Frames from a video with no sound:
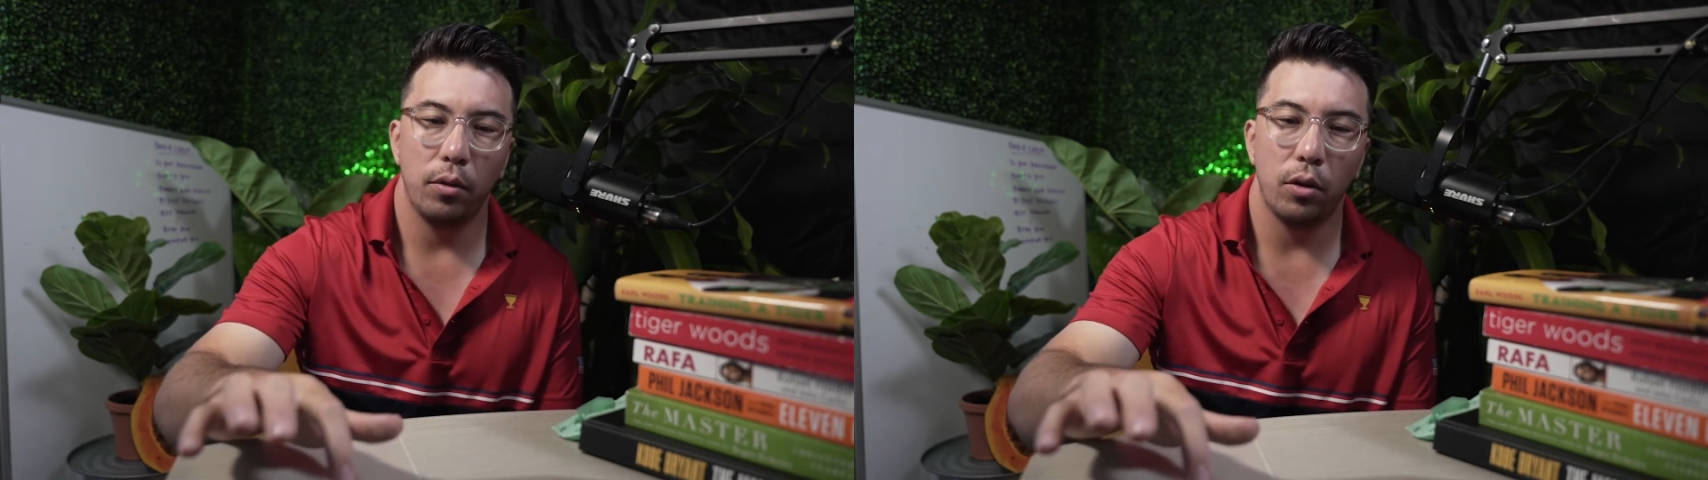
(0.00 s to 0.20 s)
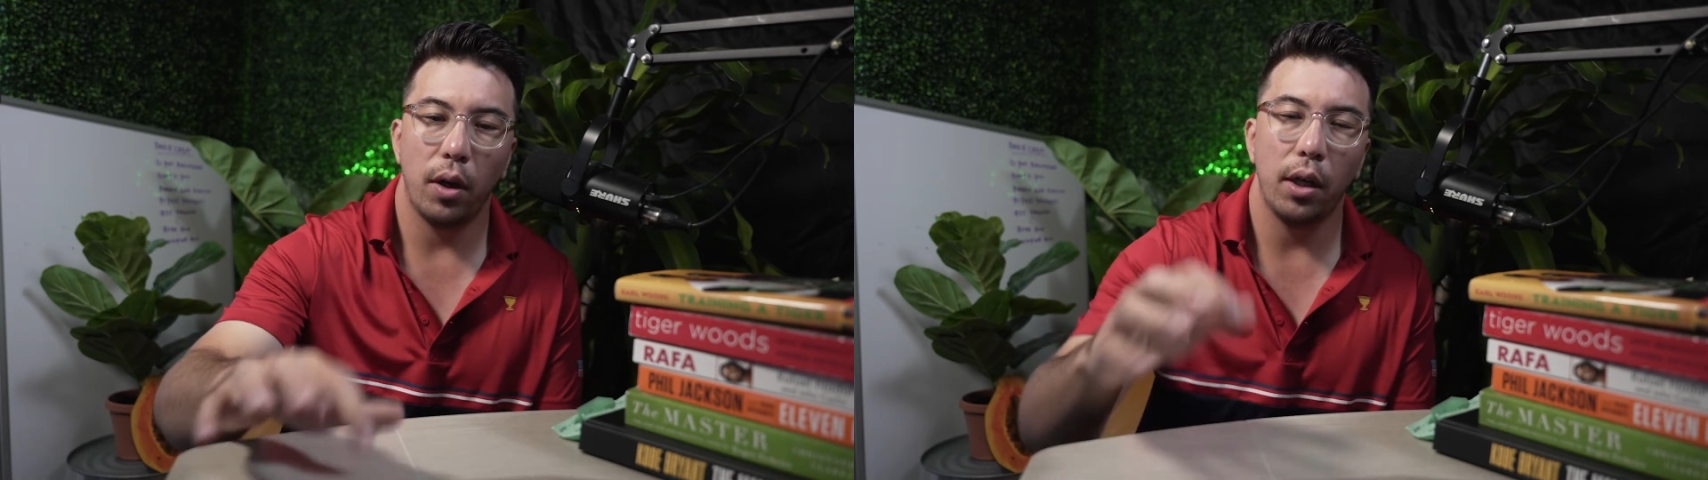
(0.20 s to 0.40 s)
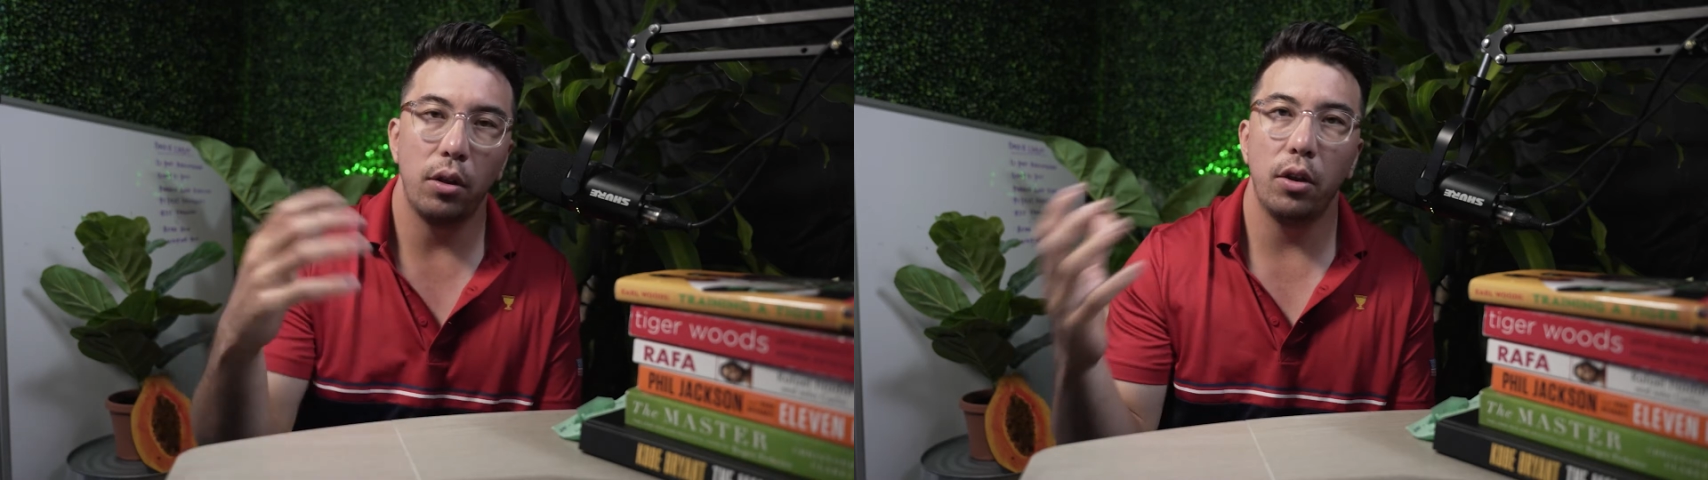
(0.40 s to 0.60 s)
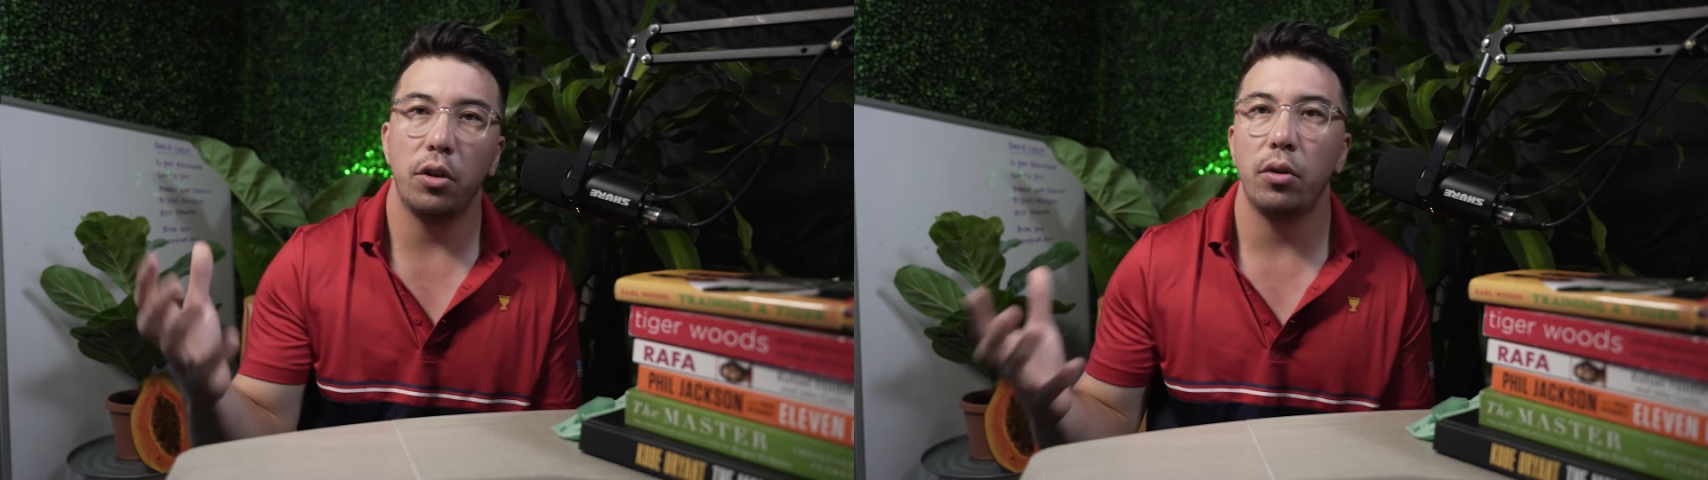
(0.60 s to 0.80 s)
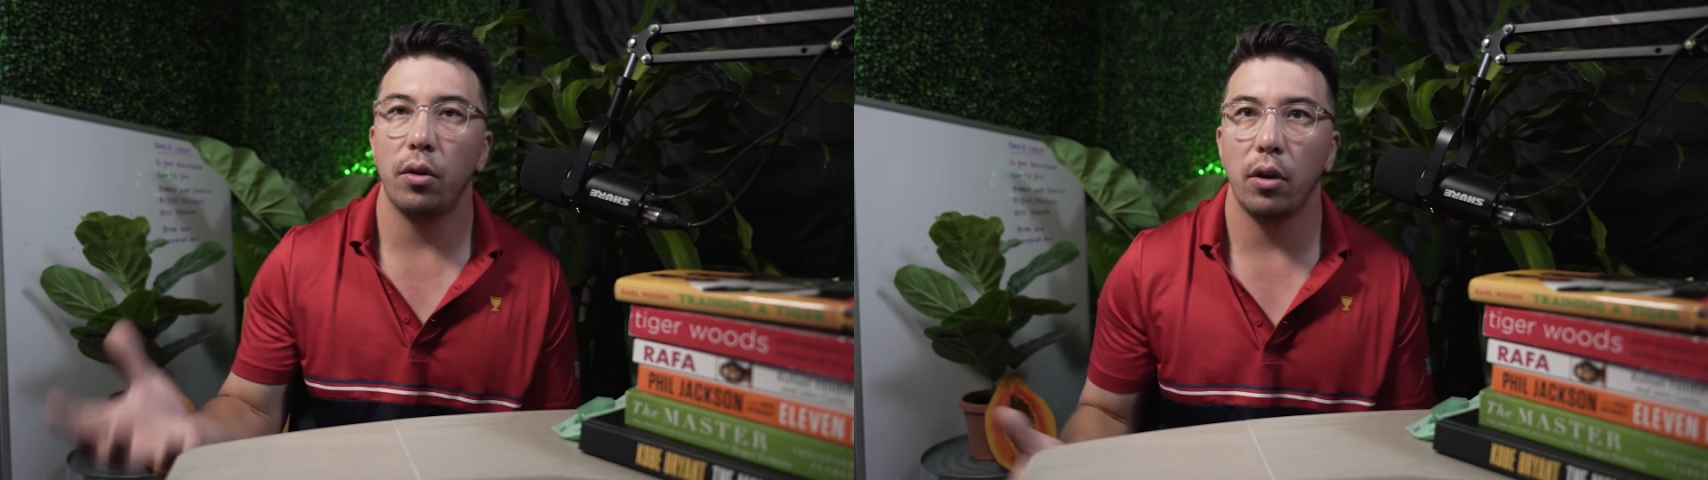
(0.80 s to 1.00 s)
So I
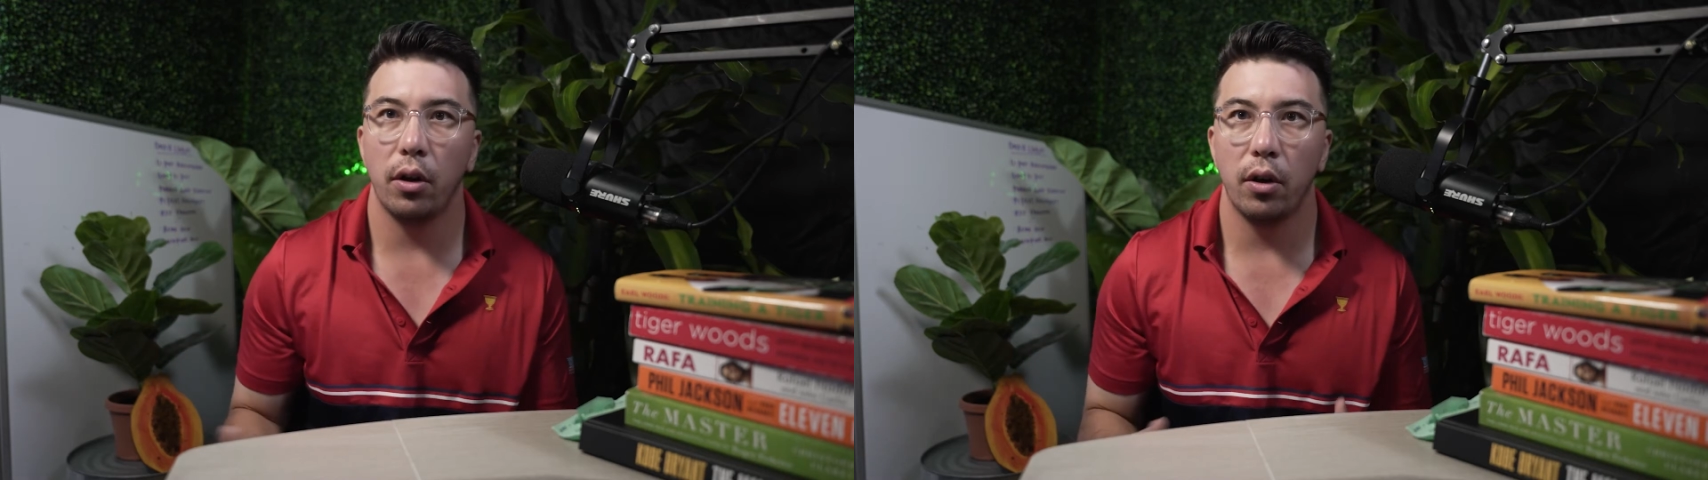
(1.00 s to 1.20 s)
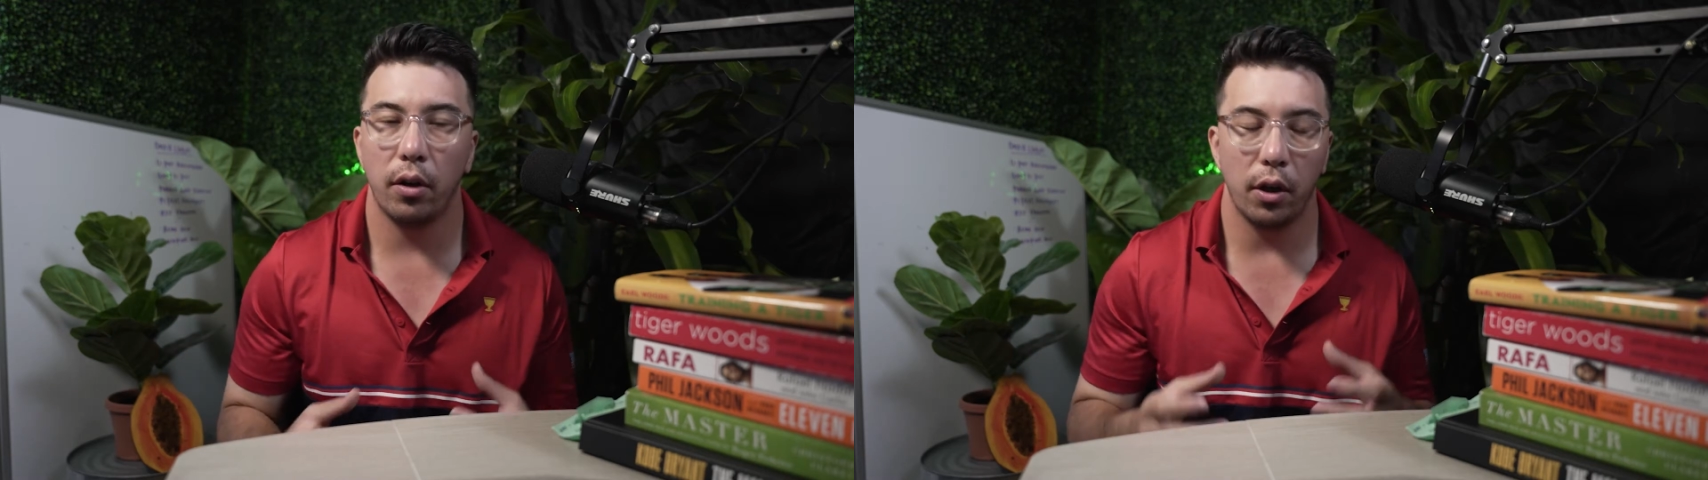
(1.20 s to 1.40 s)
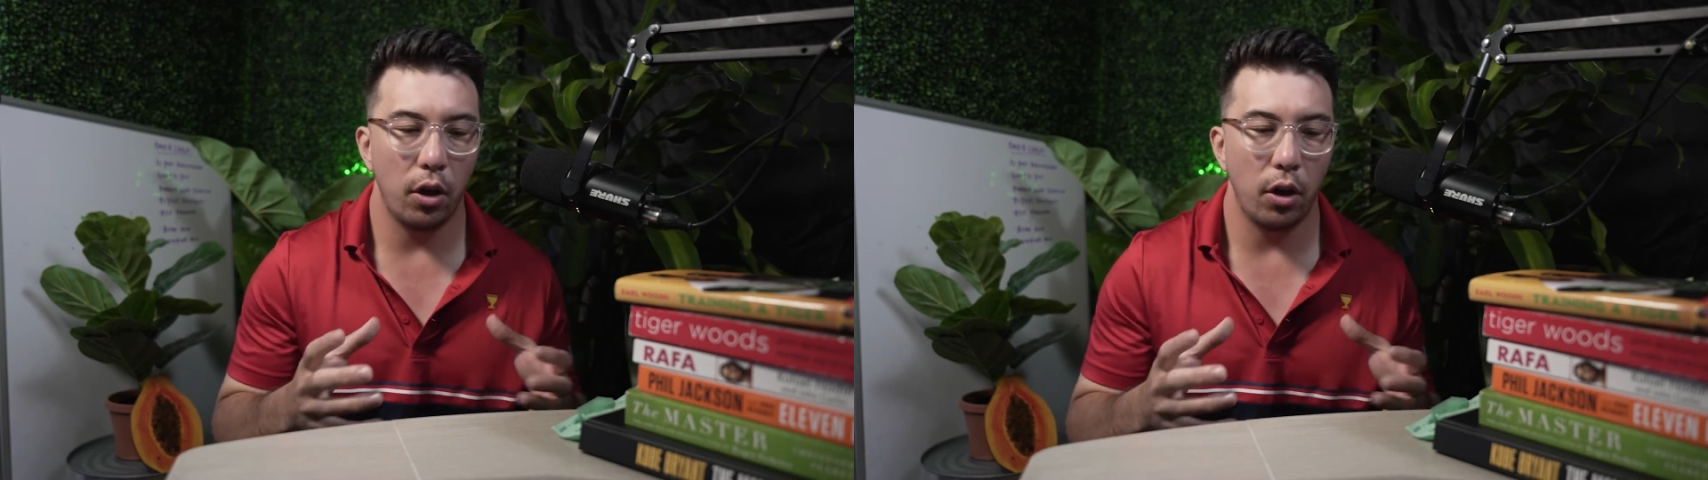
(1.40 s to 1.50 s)
alluded to earlier that